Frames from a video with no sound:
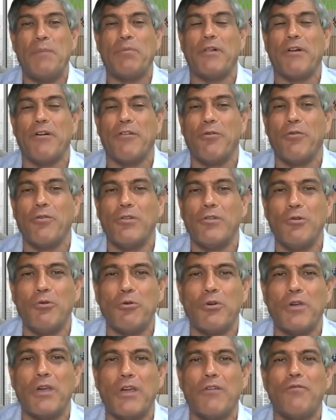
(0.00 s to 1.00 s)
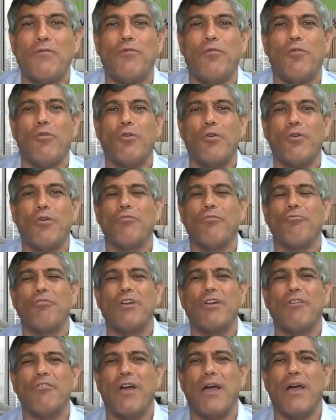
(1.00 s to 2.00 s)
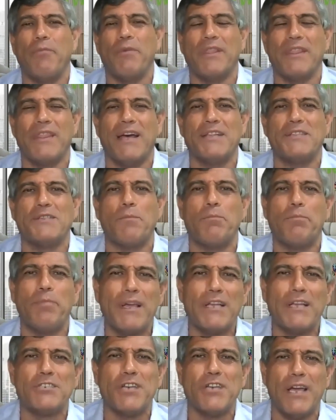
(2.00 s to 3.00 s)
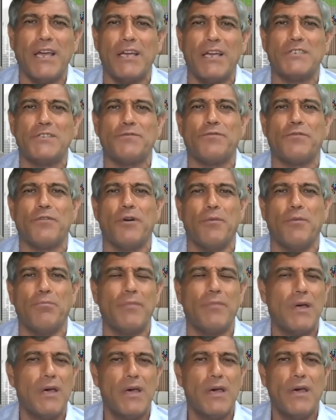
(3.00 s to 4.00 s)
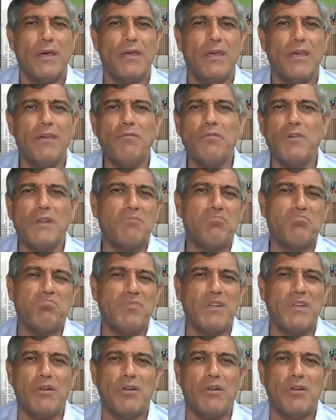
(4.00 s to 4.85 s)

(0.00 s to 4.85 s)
People are looking for ReRAM, and that's a big change from even,